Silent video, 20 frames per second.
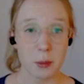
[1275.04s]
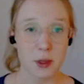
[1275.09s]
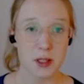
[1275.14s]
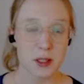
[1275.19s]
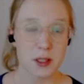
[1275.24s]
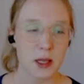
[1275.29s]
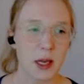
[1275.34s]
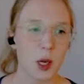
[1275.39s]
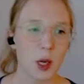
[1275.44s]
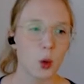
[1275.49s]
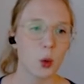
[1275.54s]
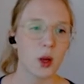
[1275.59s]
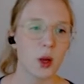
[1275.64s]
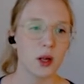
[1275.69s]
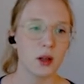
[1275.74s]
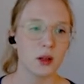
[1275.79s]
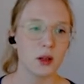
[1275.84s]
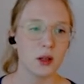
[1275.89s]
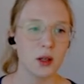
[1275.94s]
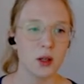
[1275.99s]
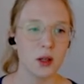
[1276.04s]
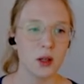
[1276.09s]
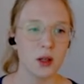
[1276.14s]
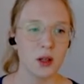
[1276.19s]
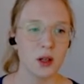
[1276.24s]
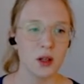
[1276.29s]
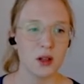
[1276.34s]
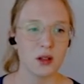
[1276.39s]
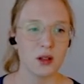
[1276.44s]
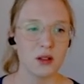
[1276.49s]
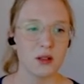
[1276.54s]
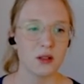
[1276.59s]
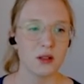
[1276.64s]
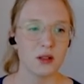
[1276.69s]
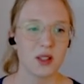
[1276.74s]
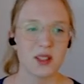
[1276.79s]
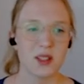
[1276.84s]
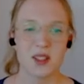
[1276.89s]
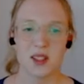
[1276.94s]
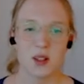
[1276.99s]
say, well,
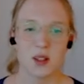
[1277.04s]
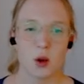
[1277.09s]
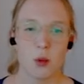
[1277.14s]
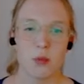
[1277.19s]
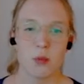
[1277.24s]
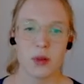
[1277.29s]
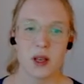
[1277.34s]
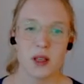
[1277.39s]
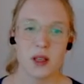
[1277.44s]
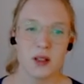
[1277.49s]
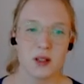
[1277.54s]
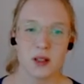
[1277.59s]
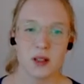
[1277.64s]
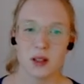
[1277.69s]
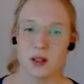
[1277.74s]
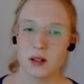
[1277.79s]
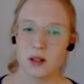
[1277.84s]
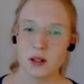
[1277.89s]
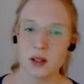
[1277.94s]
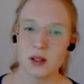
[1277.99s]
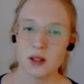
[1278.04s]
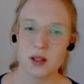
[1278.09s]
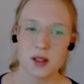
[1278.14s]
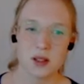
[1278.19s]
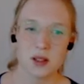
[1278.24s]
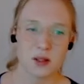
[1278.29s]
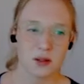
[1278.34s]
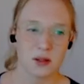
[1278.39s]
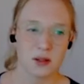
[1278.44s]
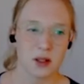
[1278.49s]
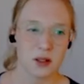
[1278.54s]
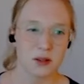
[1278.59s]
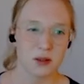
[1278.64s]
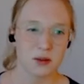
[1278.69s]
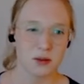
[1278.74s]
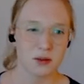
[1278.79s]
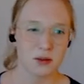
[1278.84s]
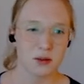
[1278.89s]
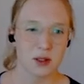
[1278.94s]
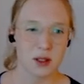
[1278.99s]
that's so basic. It's that
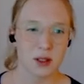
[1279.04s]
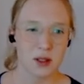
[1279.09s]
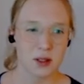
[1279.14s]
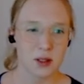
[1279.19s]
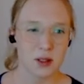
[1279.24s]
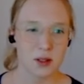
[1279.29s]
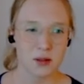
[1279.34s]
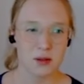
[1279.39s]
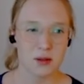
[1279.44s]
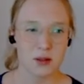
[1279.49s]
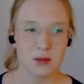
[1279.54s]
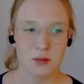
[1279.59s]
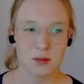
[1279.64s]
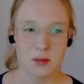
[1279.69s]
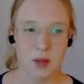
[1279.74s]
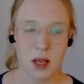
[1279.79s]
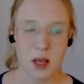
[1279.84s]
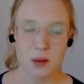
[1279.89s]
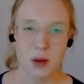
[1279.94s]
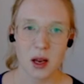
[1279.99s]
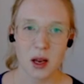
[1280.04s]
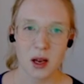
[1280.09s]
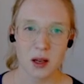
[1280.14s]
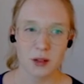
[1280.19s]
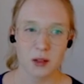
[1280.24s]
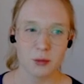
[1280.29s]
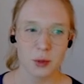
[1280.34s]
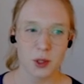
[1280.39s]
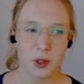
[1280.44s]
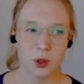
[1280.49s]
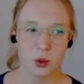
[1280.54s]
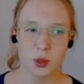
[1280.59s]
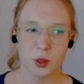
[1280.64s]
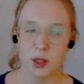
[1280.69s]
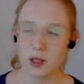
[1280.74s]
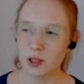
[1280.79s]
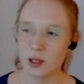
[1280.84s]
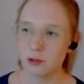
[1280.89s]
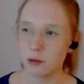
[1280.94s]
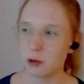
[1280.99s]
this I, have been doing
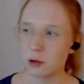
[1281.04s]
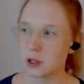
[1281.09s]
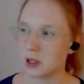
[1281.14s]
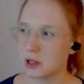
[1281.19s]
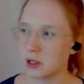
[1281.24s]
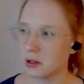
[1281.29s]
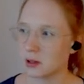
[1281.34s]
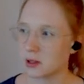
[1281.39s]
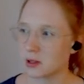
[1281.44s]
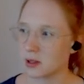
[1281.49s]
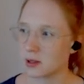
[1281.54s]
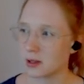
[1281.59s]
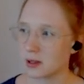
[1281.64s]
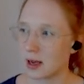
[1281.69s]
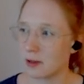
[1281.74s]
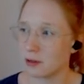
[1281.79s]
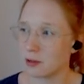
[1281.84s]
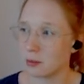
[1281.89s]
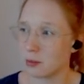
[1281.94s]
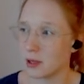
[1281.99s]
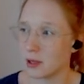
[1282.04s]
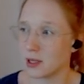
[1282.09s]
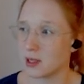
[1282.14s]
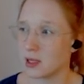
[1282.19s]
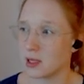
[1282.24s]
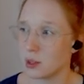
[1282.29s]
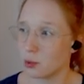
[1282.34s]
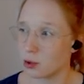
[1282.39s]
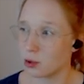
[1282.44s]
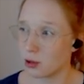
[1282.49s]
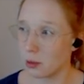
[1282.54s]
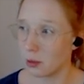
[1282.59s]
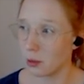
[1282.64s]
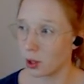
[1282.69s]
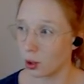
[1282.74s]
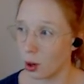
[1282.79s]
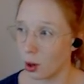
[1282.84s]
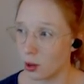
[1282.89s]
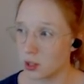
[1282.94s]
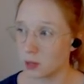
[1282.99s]
that for years. Every PLC programmer
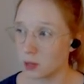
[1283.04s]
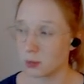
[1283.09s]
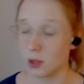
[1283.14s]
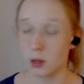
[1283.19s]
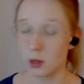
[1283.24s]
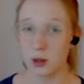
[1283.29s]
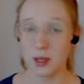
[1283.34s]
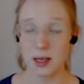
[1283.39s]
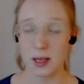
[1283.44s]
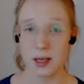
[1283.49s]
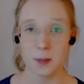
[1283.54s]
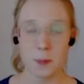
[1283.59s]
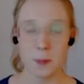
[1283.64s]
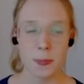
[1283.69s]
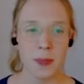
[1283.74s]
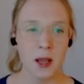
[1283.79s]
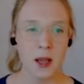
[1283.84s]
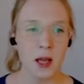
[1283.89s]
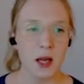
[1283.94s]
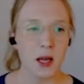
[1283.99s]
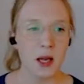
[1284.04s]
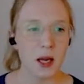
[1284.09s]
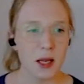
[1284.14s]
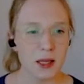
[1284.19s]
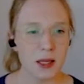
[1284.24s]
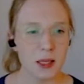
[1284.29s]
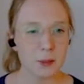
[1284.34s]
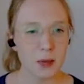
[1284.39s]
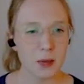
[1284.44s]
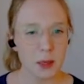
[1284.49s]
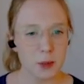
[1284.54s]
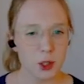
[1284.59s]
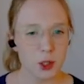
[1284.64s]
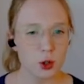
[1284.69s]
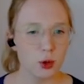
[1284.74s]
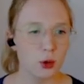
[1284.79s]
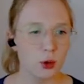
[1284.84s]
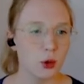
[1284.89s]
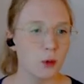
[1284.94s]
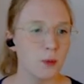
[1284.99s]
knows about that. And that may be
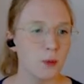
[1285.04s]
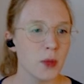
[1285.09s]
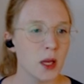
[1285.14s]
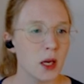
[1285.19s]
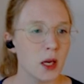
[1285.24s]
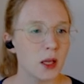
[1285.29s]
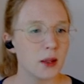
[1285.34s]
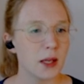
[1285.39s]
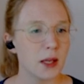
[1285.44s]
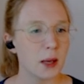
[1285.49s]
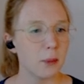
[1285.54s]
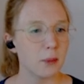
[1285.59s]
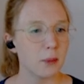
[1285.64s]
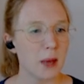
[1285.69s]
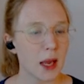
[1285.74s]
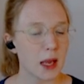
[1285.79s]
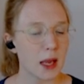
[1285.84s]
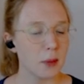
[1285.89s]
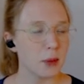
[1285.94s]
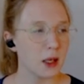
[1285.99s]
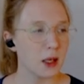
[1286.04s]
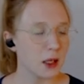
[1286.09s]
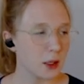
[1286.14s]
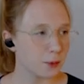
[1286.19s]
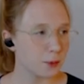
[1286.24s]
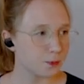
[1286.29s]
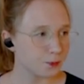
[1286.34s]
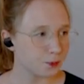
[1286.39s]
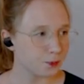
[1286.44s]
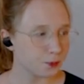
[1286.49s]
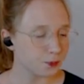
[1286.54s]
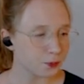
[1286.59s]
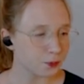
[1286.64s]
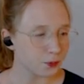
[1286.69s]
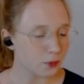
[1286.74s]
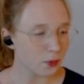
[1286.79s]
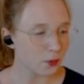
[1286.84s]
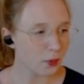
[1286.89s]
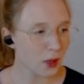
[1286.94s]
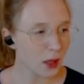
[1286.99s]
true. They may be
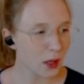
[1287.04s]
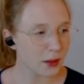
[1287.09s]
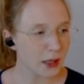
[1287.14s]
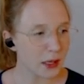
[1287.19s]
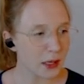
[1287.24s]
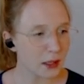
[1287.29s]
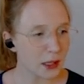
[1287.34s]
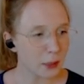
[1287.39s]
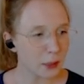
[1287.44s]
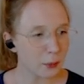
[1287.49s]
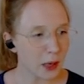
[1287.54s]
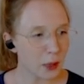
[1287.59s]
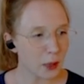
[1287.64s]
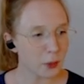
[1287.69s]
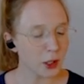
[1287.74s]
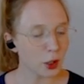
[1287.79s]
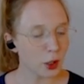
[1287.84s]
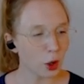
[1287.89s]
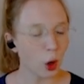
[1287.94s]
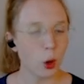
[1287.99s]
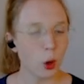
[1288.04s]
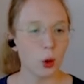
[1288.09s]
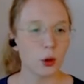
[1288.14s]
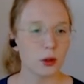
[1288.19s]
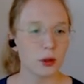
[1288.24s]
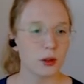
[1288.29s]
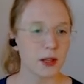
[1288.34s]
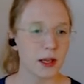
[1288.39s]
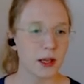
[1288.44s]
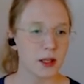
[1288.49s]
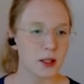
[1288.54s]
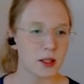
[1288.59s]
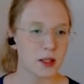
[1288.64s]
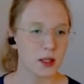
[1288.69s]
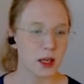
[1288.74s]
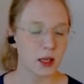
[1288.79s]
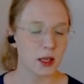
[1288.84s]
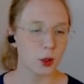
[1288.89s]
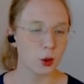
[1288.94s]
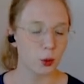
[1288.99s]
they, they maybe know that it's
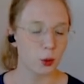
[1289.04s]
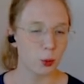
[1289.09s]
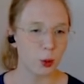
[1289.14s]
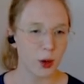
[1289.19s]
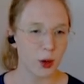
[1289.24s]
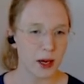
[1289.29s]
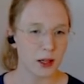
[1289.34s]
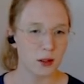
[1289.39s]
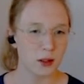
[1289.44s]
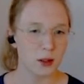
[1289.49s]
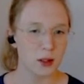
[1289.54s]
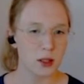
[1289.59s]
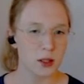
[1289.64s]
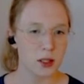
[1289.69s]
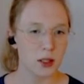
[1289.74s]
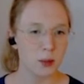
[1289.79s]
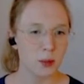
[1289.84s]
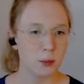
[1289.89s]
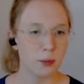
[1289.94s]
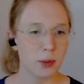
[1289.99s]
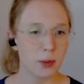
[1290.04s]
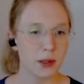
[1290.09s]
a good practice, but